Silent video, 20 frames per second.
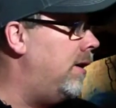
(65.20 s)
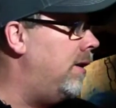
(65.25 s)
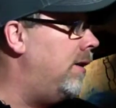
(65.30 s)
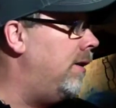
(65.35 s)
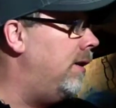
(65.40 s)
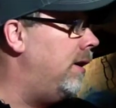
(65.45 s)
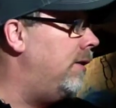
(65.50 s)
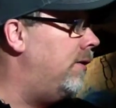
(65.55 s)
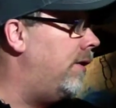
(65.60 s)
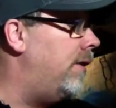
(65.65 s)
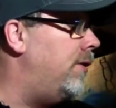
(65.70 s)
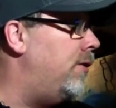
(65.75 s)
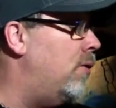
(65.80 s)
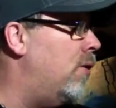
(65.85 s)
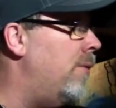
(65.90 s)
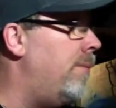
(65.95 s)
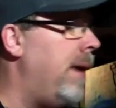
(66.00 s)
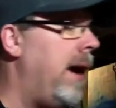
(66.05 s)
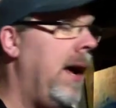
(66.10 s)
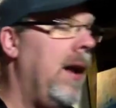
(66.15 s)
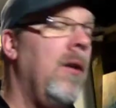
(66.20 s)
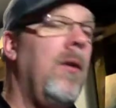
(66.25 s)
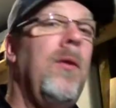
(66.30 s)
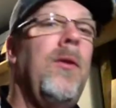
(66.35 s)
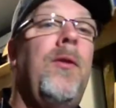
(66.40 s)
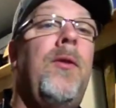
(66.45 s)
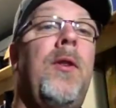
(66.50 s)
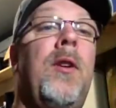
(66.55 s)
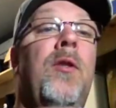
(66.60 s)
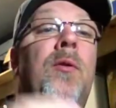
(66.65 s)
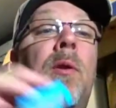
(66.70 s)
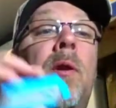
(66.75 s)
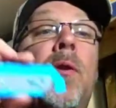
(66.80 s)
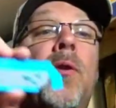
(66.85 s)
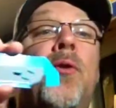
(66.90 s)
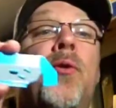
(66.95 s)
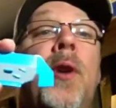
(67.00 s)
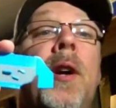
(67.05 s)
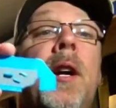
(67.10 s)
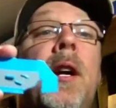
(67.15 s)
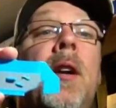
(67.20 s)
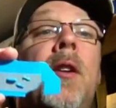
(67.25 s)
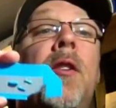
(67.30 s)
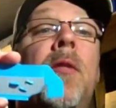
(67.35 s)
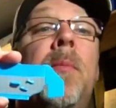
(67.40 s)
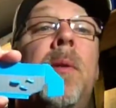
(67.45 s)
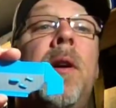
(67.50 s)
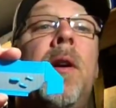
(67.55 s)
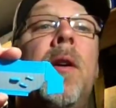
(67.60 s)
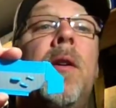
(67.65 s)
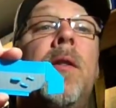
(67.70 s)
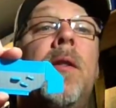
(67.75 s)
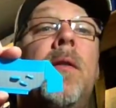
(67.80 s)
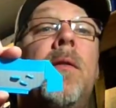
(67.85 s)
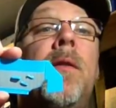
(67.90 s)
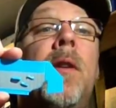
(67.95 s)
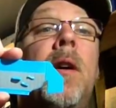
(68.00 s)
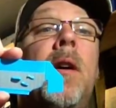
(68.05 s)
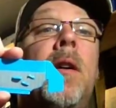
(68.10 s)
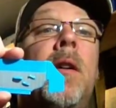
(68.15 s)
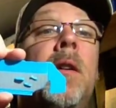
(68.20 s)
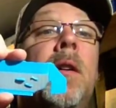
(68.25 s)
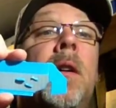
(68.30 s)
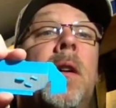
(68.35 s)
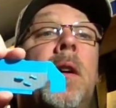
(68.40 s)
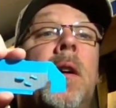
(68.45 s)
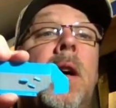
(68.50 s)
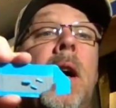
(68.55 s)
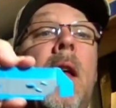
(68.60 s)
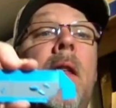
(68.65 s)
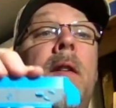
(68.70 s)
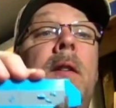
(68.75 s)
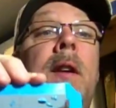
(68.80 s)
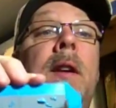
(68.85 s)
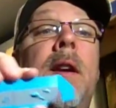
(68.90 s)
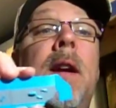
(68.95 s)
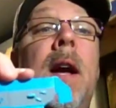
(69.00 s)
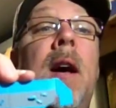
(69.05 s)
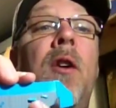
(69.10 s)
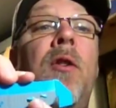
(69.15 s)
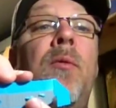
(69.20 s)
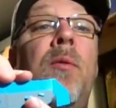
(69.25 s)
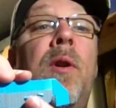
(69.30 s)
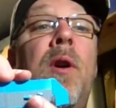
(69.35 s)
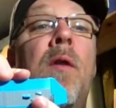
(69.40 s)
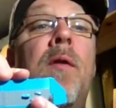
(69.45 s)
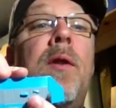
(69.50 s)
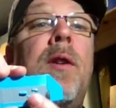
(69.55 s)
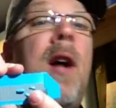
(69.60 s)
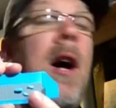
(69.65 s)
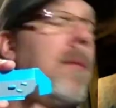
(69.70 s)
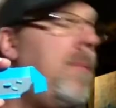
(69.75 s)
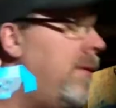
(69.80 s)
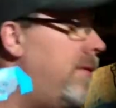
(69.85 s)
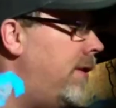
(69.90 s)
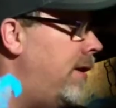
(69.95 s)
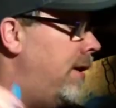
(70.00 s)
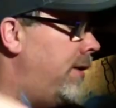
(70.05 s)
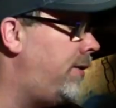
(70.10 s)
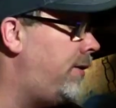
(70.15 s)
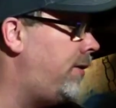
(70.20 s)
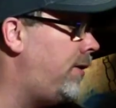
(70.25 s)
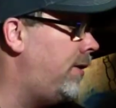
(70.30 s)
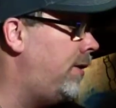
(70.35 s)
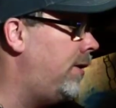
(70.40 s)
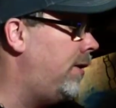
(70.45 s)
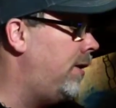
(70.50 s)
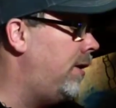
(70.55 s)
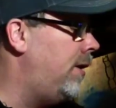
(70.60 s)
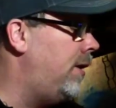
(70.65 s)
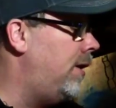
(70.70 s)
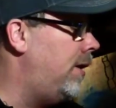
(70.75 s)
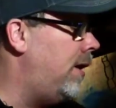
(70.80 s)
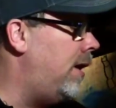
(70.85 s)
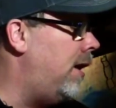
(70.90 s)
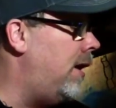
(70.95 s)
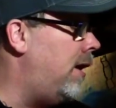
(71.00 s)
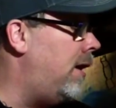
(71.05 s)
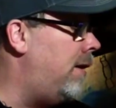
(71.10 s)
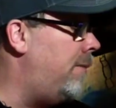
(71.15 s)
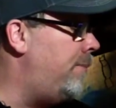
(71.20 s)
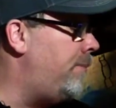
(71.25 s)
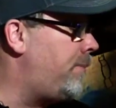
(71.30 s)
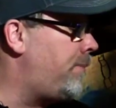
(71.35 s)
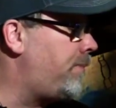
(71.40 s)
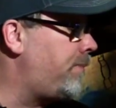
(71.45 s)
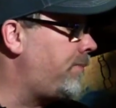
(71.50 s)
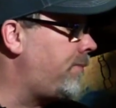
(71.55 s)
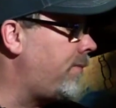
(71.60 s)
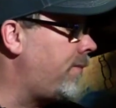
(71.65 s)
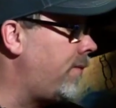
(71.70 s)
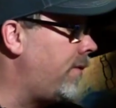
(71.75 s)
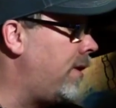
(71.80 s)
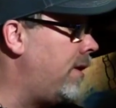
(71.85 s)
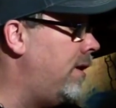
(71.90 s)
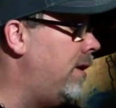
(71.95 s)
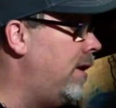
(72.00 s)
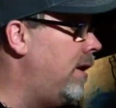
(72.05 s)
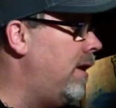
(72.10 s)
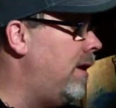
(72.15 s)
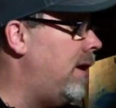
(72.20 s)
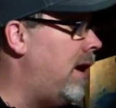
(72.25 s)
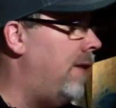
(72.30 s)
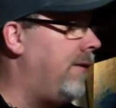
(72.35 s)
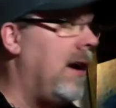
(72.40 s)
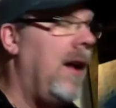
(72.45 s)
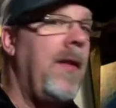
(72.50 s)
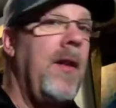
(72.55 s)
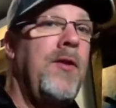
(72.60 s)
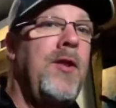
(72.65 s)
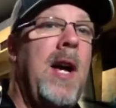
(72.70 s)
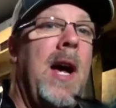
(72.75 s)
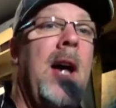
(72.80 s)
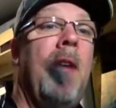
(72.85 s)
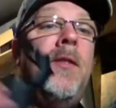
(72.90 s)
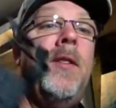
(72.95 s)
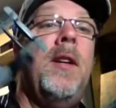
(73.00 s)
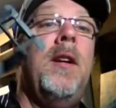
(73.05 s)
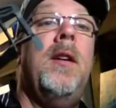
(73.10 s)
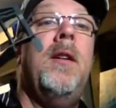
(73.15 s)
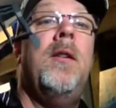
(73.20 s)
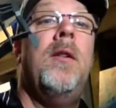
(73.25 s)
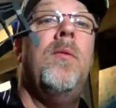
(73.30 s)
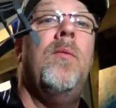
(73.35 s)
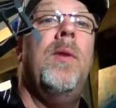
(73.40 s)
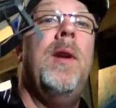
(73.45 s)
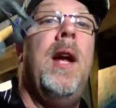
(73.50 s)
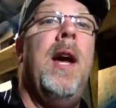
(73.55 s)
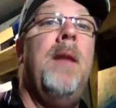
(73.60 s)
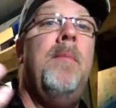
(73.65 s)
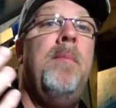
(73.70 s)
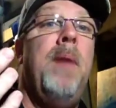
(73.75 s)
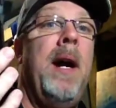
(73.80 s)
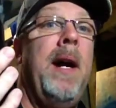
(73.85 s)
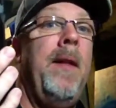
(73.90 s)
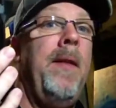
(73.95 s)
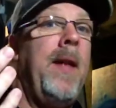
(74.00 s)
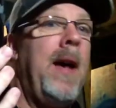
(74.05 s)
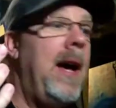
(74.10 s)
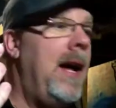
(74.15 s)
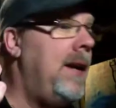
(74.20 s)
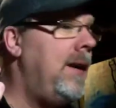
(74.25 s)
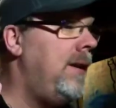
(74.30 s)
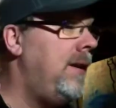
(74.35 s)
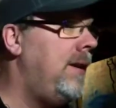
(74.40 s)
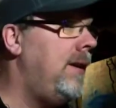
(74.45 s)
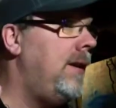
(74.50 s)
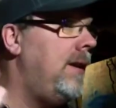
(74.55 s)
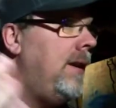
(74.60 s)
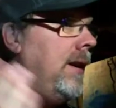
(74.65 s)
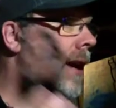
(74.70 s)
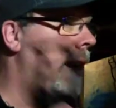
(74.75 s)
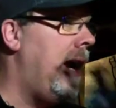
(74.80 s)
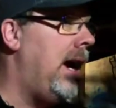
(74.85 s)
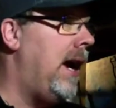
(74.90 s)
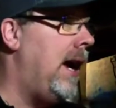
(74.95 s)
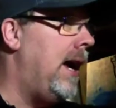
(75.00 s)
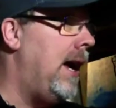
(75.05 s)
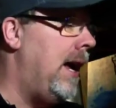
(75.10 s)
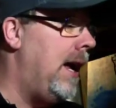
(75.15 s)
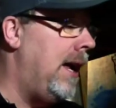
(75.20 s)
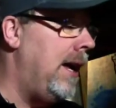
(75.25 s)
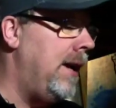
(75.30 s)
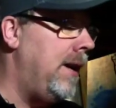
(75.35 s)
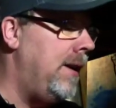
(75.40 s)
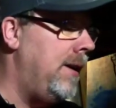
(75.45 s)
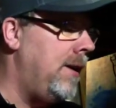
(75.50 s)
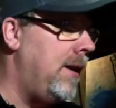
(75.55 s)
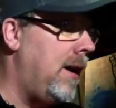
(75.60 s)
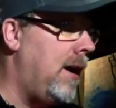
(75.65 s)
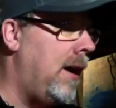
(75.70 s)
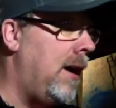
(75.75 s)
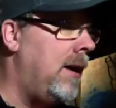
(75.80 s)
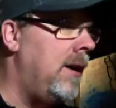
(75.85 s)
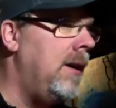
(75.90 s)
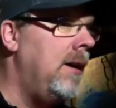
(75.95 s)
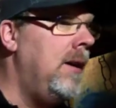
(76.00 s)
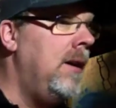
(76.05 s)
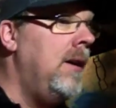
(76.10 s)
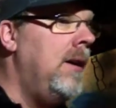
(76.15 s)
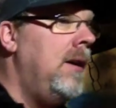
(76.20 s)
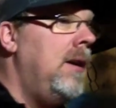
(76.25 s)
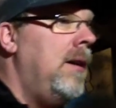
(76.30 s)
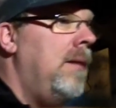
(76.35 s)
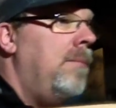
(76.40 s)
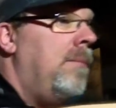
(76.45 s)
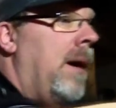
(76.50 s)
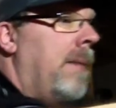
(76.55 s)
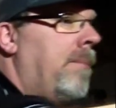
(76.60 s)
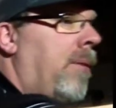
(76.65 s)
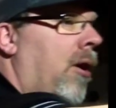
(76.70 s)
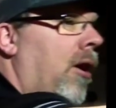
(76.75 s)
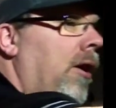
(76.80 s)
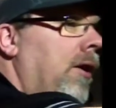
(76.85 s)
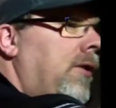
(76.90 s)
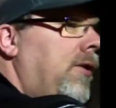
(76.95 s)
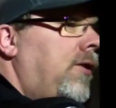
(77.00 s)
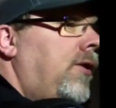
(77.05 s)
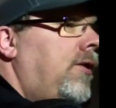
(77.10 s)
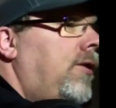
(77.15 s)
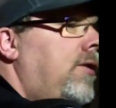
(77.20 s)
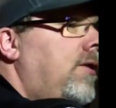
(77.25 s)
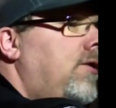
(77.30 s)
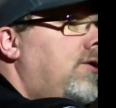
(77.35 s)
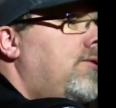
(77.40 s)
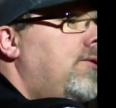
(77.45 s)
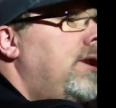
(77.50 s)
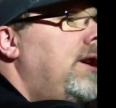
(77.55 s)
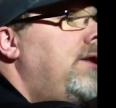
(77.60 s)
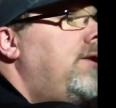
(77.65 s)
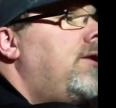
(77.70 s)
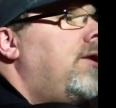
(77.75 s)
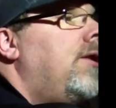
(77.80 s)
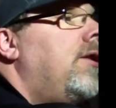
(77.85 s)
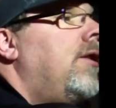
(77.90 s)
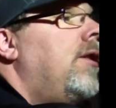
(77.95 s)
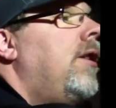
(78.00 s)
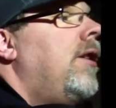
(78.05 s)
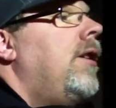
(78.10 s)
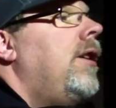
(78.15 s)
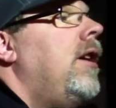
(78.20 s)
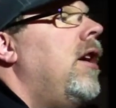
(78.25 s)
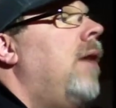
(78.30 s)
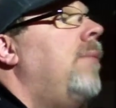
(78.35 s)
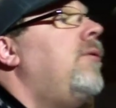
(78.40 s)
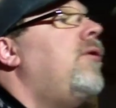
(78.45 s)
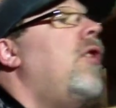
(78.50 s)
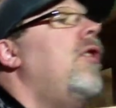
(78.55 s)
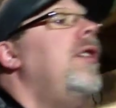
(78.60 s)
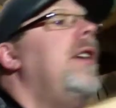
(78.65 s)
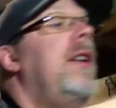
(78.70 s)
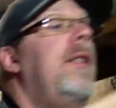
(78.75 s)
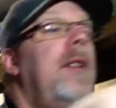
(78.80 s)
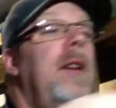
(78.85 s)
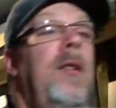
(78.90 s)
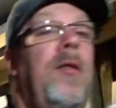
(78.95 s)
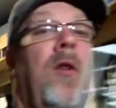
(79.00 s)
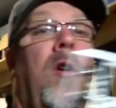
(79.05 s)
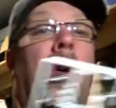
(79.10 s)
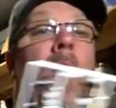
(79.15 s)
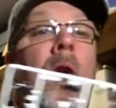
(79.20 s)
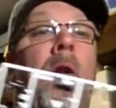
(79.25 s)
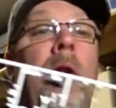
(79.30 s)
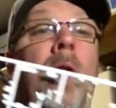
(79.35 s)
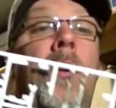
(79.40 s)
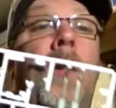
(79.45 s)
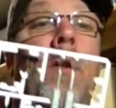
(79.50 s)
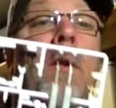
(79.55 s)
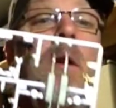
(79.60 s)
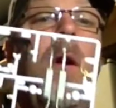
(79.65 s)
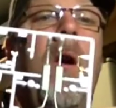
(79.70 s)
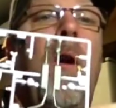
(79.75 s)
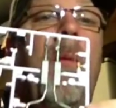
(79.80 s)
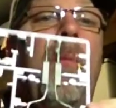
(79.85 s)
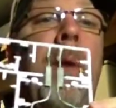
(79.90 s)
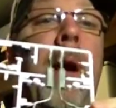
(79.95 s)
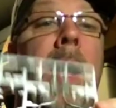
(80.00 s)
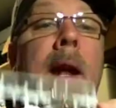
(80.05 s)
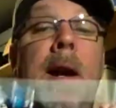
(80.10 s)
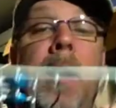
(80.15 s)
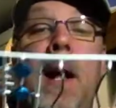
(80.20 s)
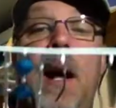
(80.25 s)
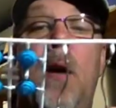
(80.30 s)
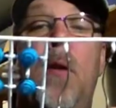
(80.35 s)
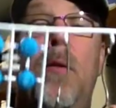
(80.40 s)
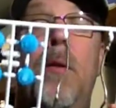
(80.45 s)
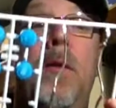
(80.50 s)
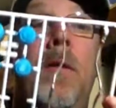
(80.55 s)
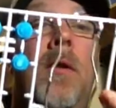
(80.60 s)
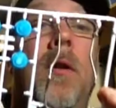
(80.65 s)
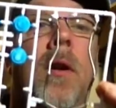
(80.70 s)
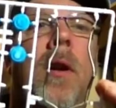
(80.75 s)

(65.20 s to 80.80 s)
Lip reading: These are the door panels. These were a little tricky just because of how the decals went over top of this. I've got the chassis. Went ahead and painted that, and my parts, trees are. I'm starting to get these all painted out.